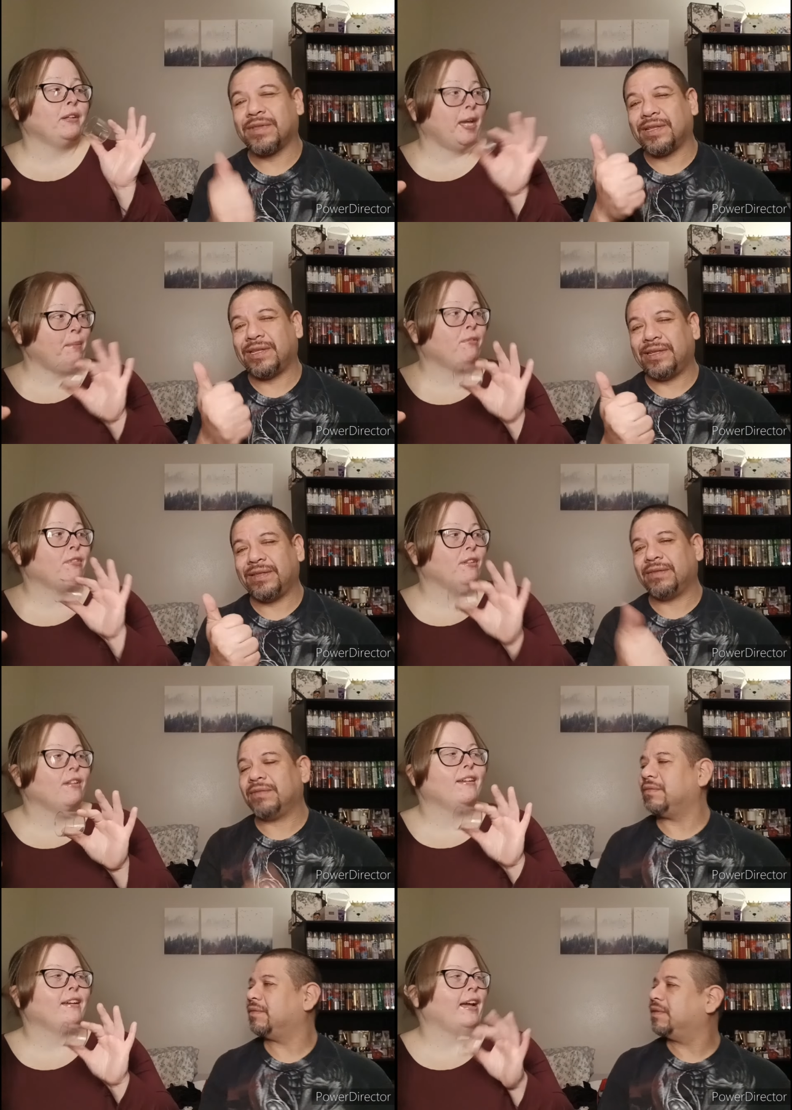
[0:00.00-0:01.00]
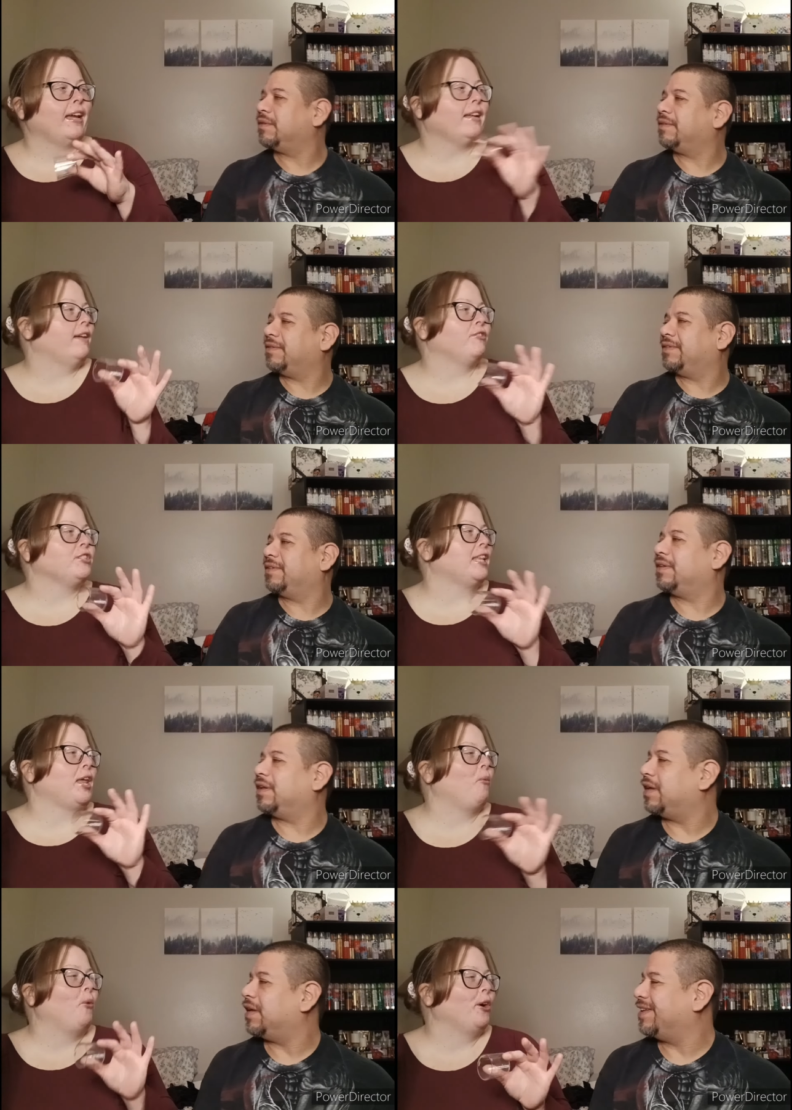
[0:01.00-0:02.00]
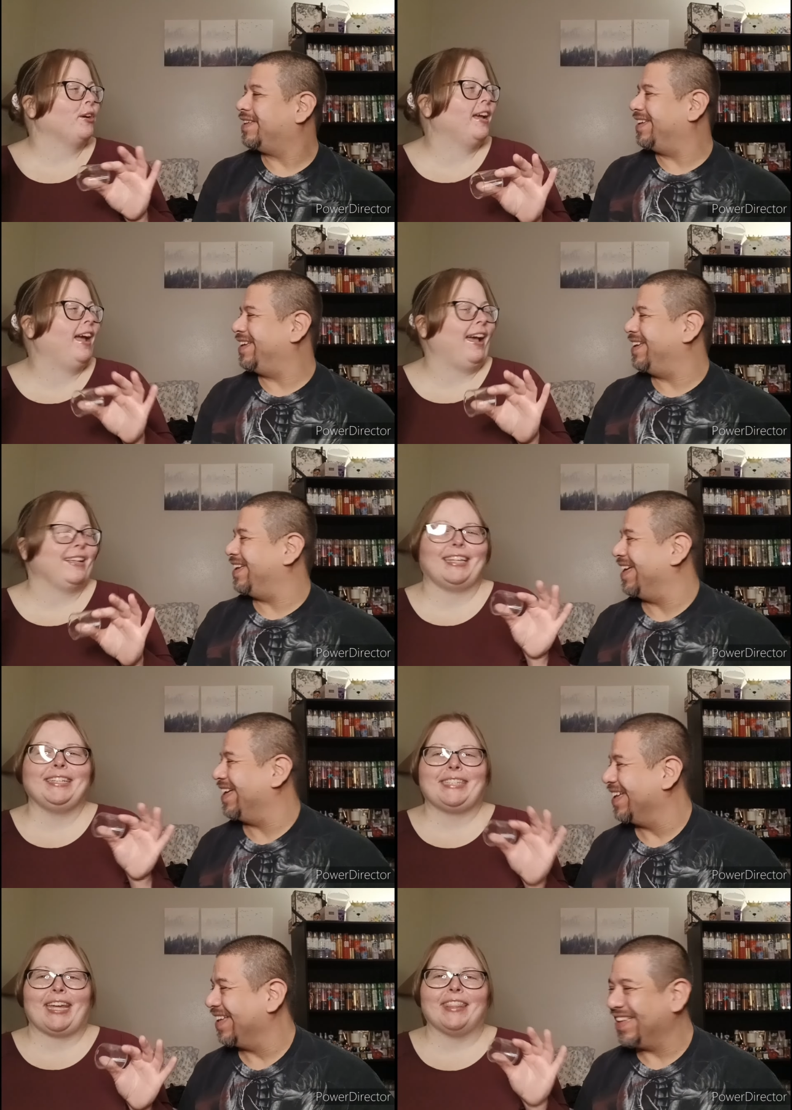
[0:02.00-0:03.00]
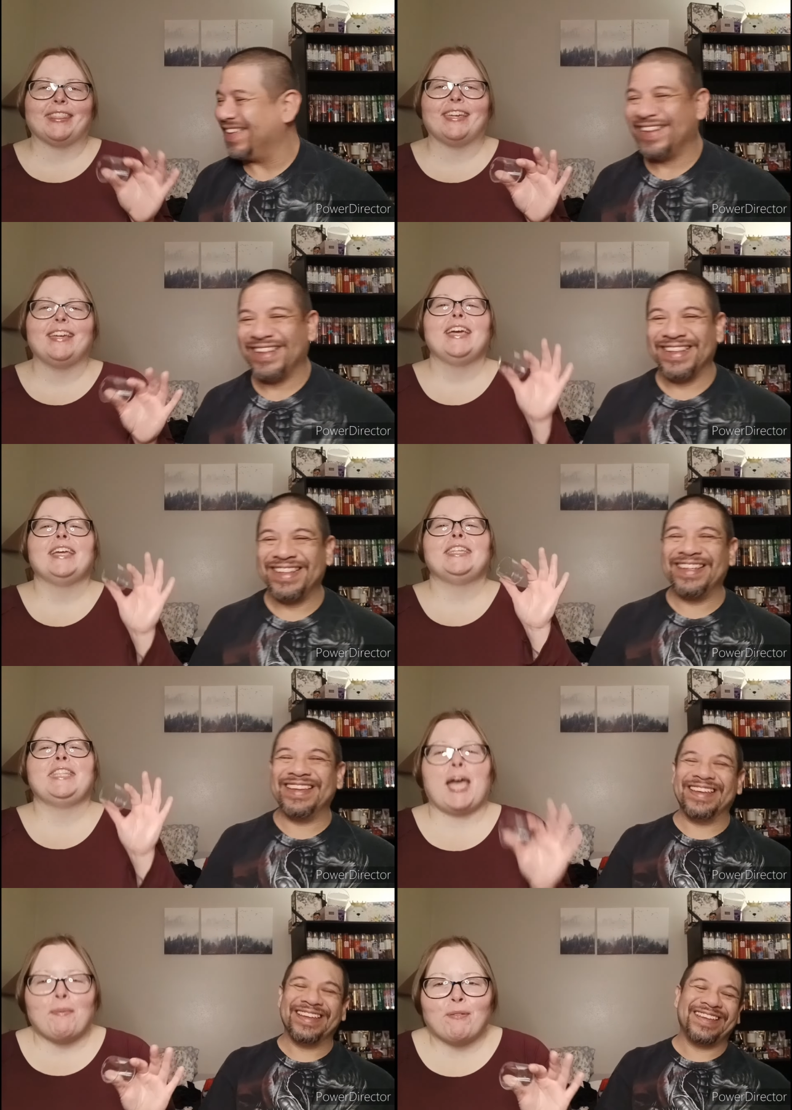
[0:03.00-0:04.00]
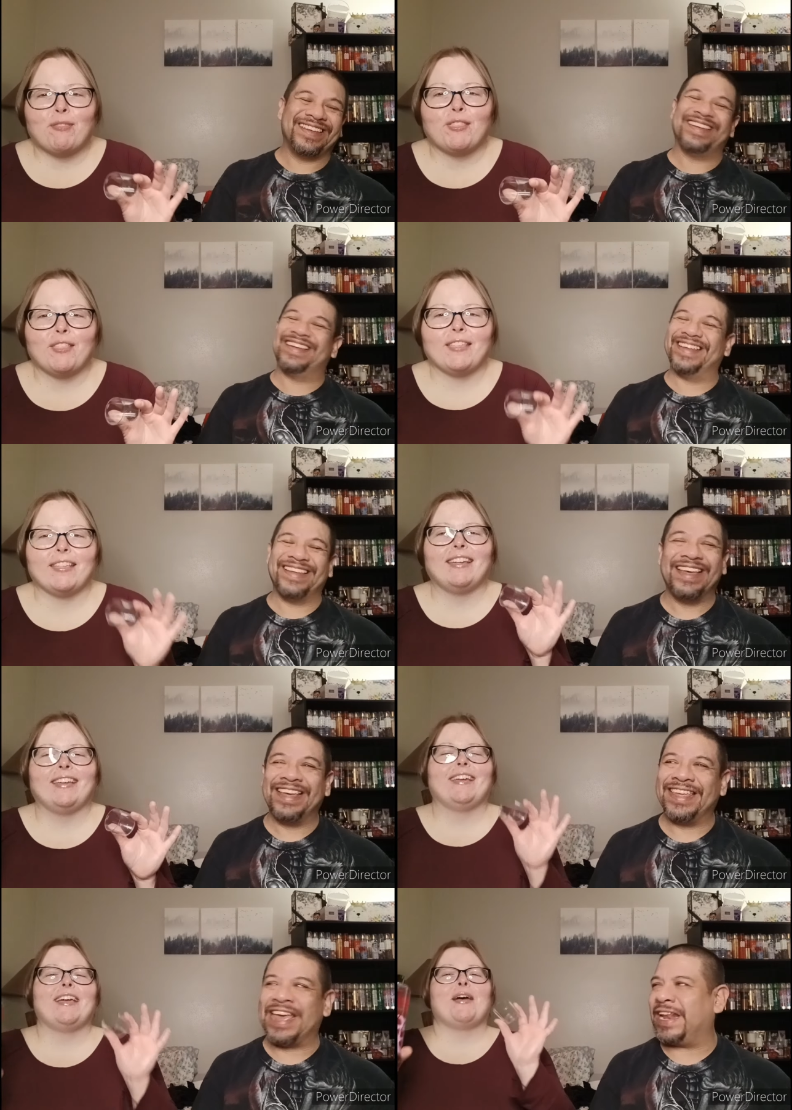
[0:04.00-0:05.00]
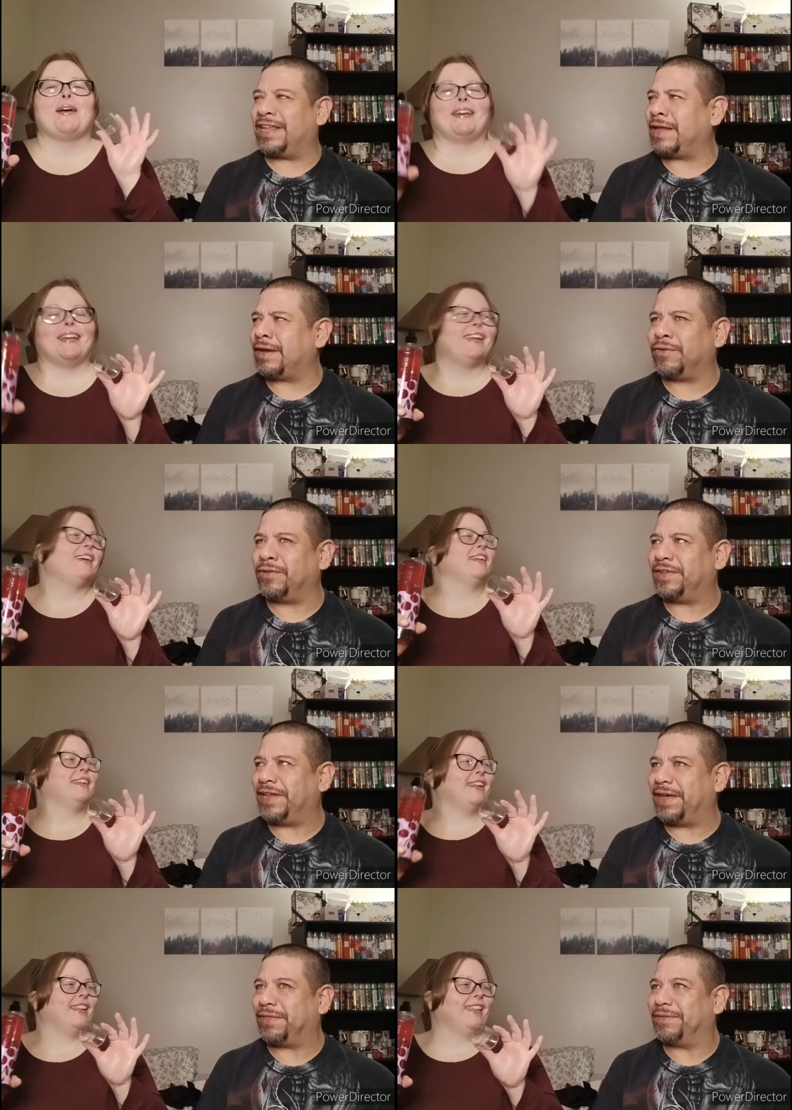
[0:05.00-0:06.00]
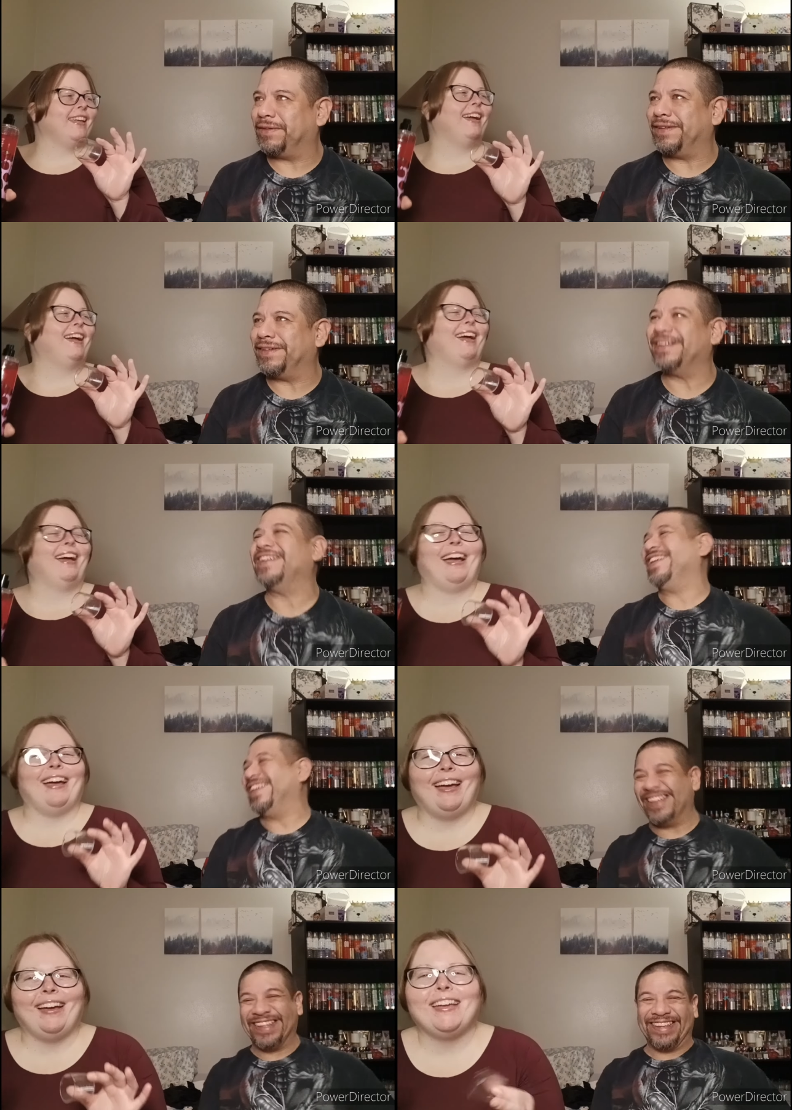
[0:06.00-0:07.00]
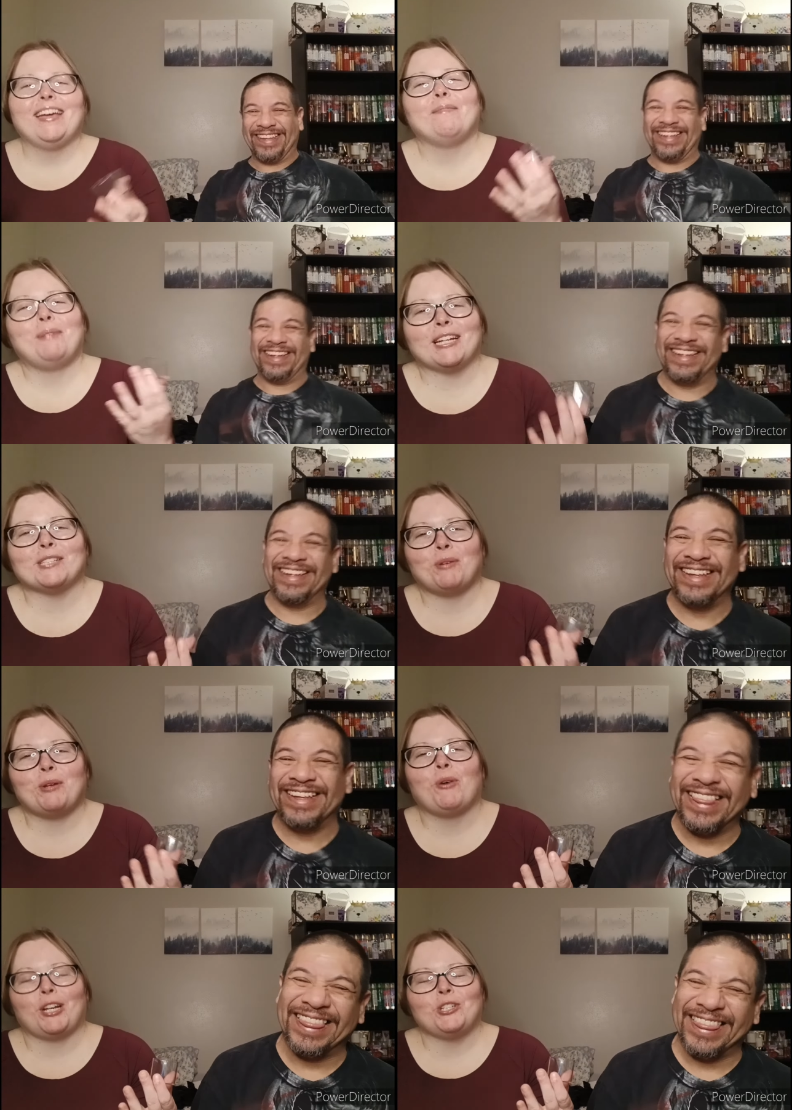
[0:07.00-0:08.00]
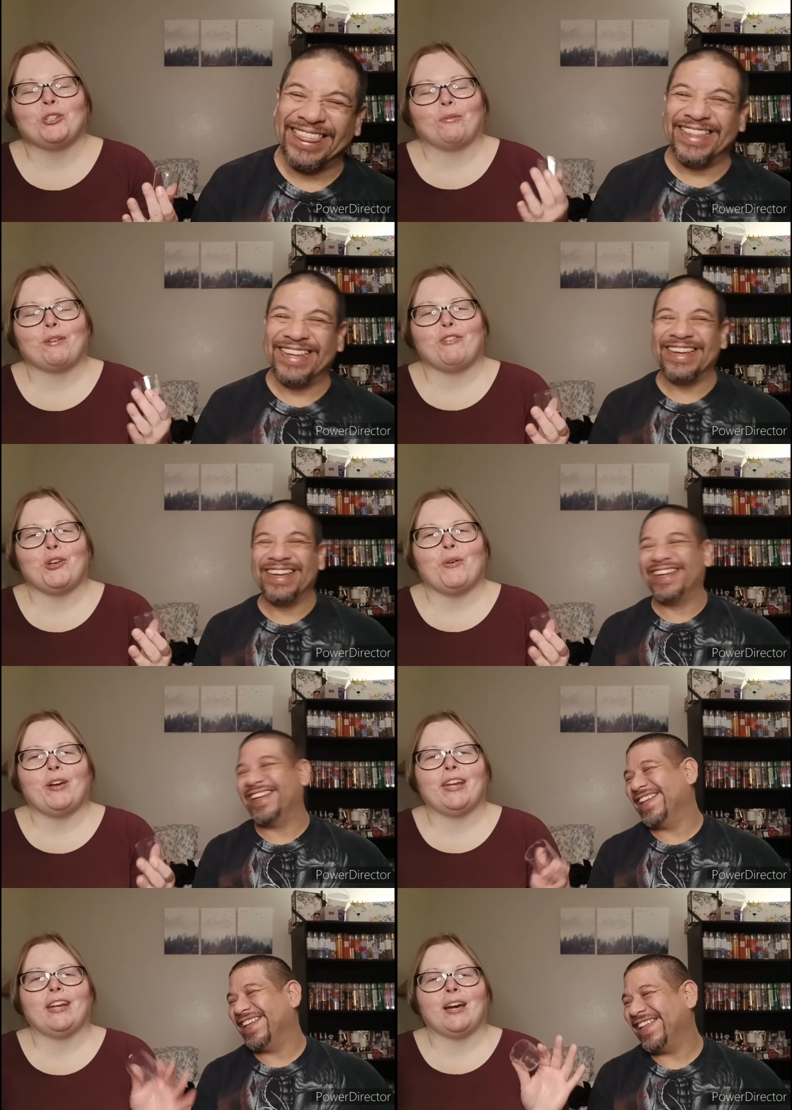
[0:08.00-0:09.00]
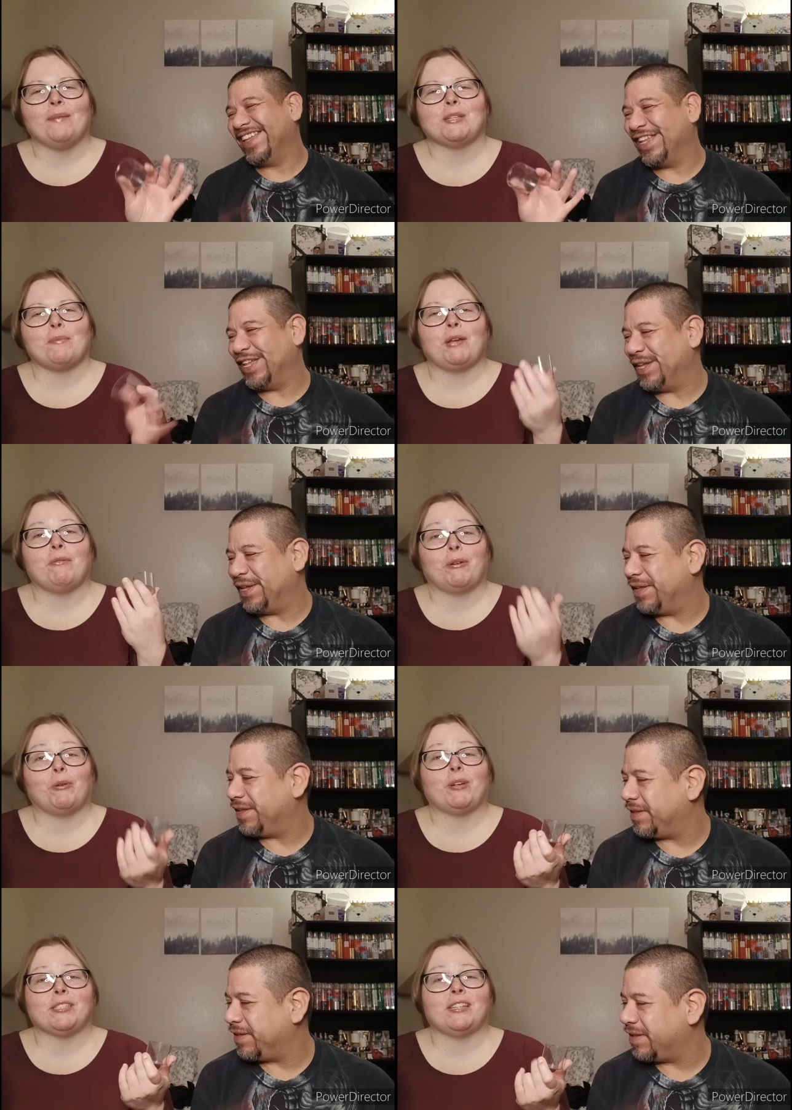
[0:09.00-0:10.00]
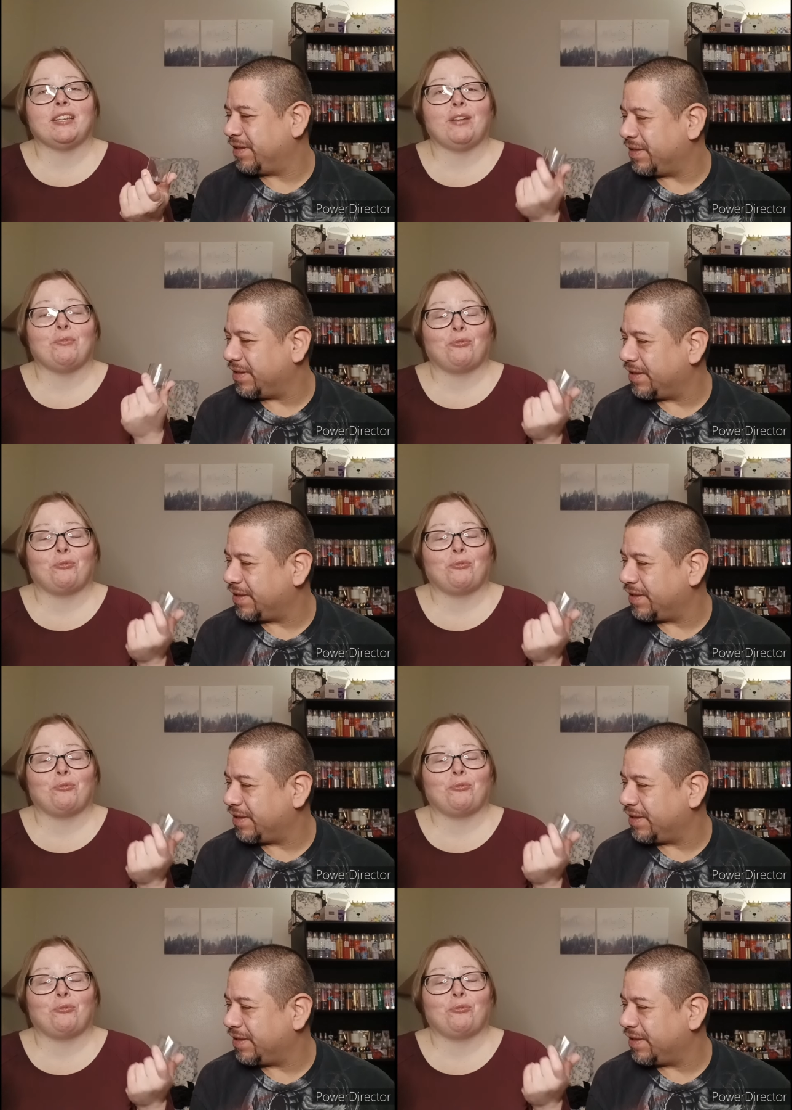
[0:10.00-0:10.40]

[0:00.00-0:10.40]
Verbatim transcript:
Speaker 1: depth, I can never say that word. I say depth. Depth.
Speaker 2: Yeah, let's not go into depth. Mm.
Speaker 1: Because we want to do a review on it. Um, somebody requested if